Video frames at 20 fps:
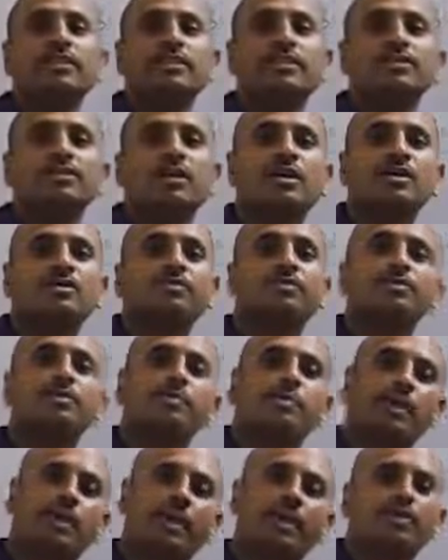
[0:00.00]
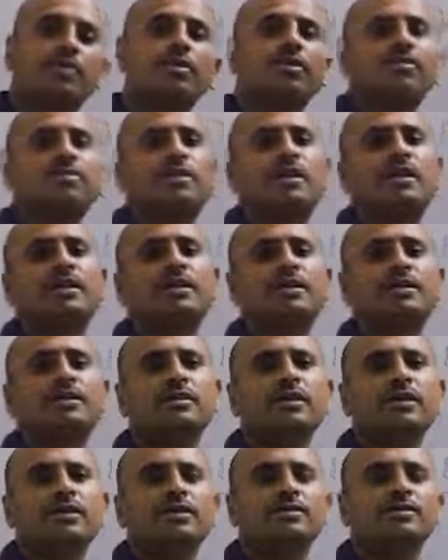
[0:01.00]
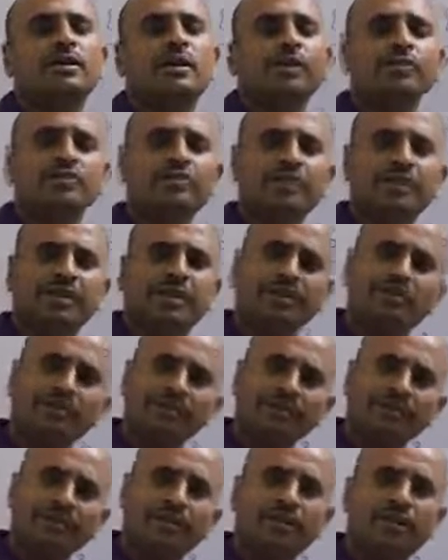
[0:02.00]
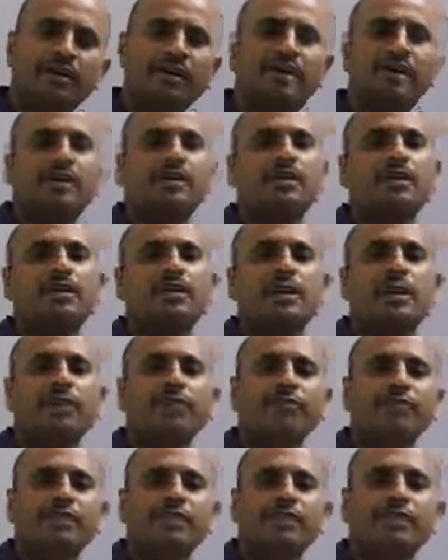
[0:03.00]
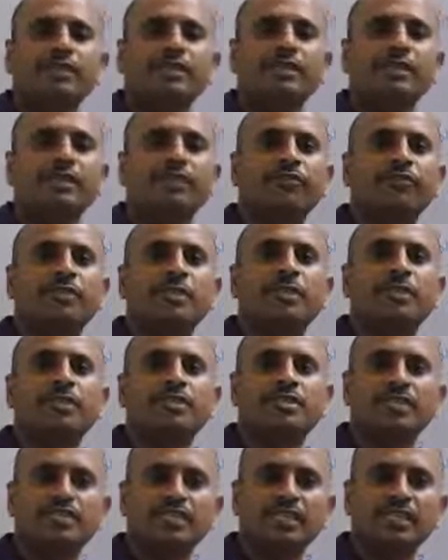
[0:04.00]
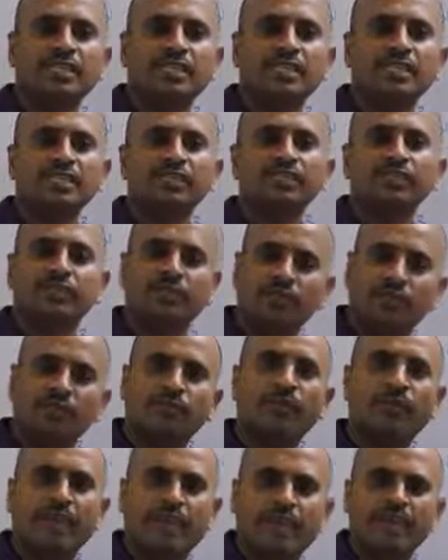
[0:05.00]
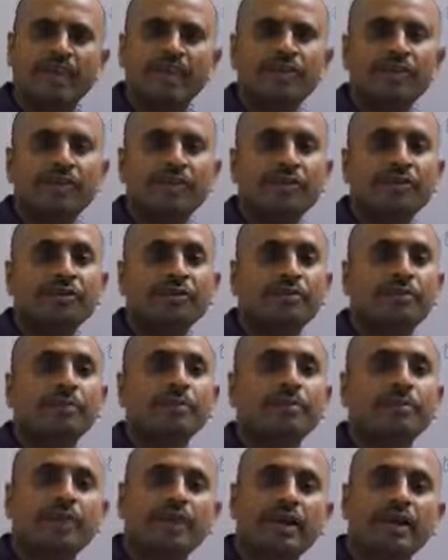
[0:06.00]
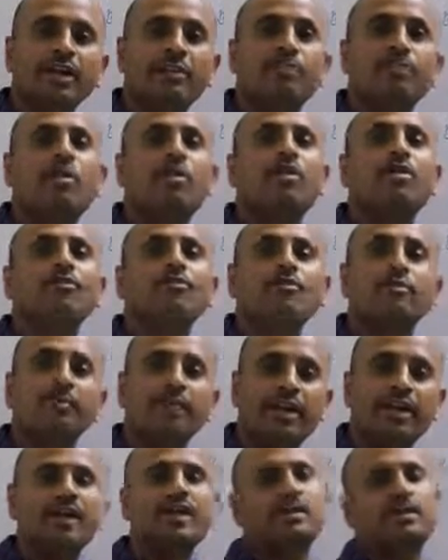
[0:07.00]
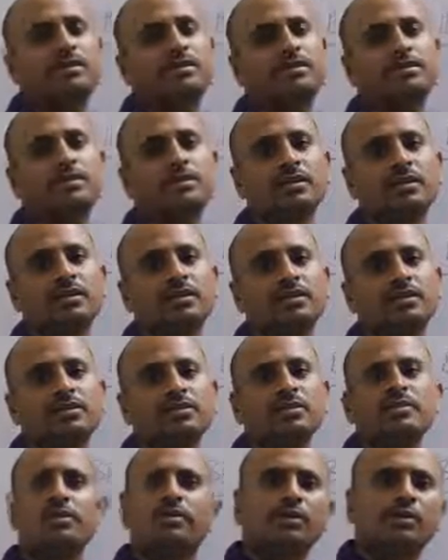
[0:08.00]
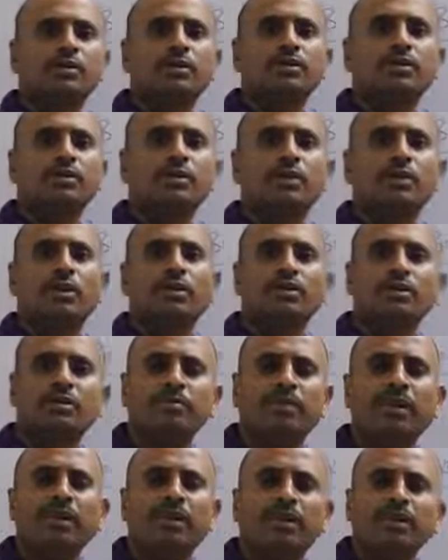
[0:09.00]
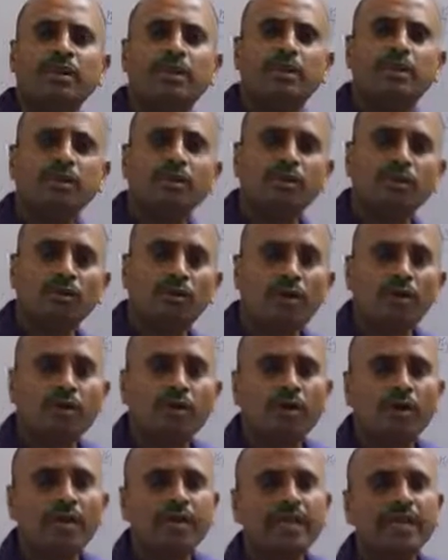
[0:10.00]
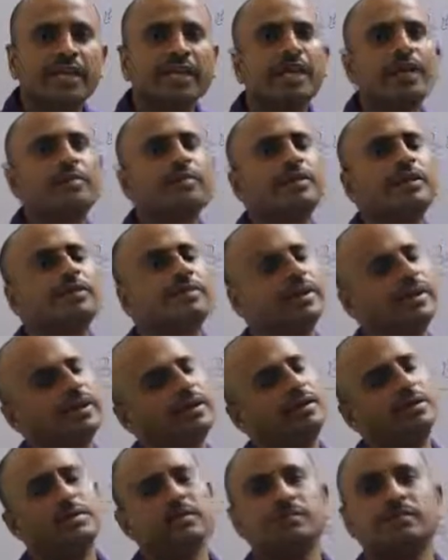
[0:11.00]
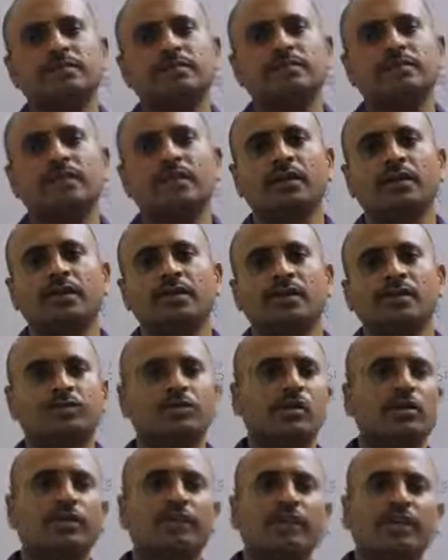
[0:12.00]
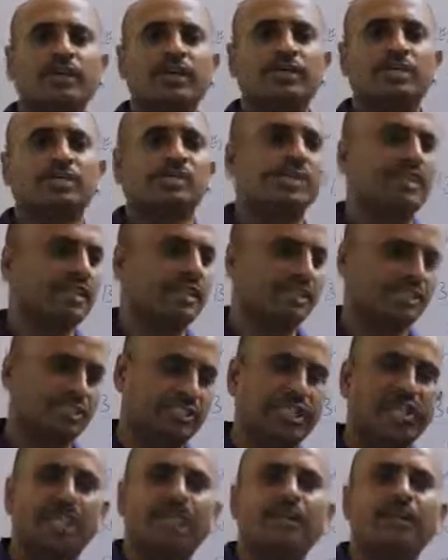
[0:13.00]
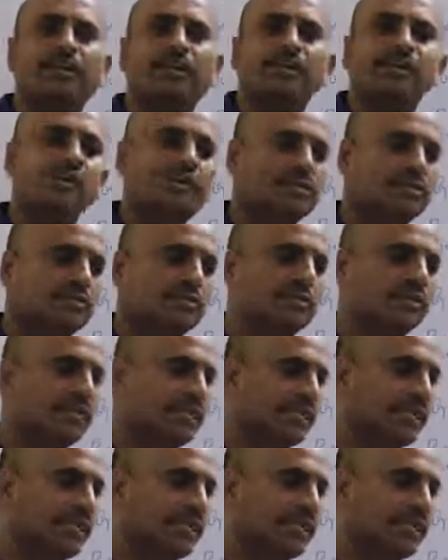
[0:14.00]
things also made up of matter. So every article, everything we are seeing with our eye will made up of matter. So without matter, no body can be made. So if you consider a chair, so it